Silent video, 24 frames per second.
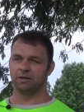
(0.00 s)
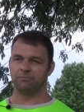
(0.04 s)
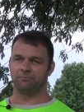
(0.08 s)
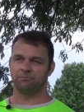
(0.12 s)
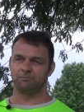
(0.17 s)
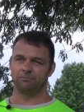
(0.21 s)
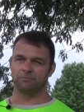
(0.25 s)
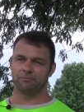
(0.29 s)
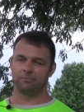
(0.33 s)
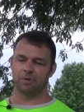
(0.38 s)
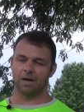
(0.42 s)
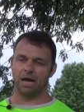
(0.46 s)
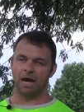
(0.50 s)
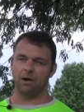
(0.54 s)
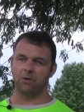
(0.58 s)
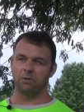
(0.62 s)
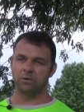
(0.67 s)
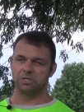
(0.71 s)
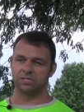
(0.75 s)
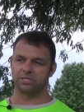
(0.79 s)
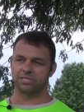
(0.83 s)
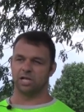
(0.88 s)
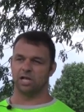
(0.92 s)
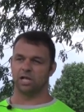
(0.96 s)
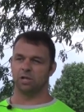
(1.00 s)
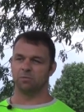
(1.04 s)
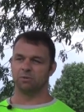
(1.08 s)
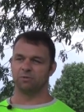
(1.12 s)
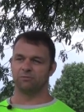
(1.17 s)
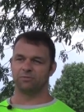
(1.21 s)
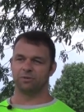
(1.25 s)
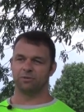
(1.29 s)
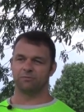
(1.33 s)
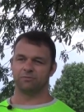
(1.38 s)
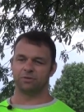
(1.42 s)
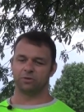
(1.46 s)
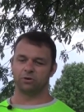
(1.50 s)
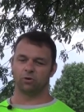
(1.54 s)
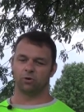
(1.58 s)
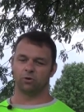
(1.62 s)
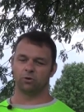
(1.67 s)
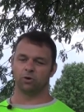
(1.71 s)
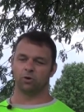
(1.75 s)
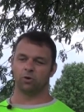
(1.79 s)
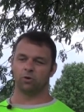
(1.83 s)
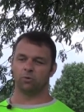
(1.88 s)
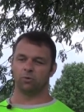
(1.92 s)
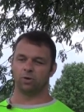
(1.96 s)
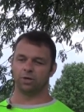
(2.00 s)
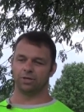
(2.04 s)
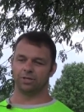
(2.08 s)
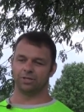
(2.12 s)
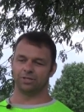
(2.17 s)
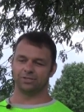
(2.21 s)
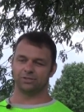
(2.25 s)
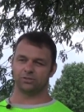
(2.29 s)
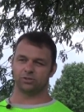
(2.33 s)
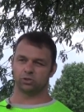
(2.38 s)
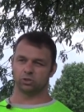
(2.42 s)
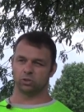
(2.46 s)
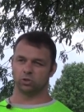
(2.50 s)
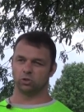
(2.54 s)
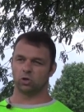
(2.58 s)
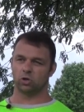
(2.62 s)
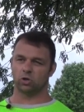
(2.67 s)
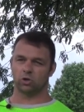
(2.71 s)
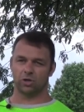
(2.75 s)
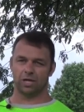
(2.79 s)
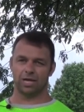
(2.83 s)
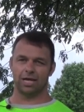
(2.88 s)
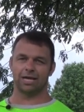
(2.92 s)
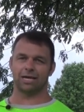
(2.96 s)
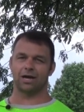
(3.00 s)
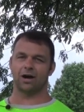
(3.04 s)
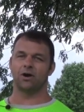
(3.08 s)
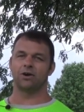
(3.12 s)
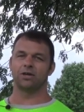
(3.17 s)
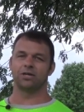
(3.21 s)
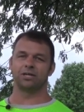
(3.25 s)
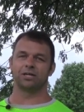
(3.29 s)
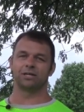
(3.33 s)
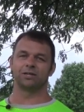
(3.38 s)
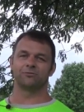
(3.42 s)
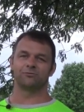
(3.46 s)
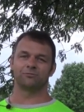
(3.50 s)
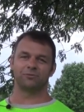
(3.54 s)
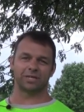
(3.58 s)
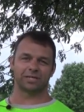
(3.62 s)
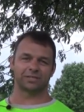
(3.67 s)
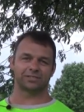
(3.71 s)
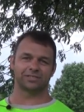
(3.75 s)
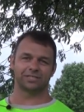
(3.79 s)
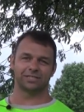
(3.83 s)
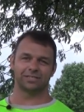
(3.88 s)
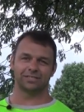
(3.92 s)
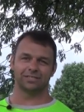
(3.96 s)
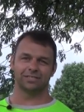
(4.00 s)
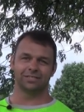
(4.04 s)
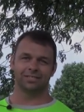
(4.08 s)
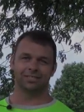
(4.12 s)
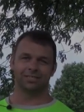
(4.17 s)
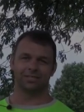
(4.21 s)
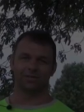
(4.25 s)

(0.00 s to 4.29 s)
if I always tell them if you, if you don't know what it should look like, how are you going to fix it?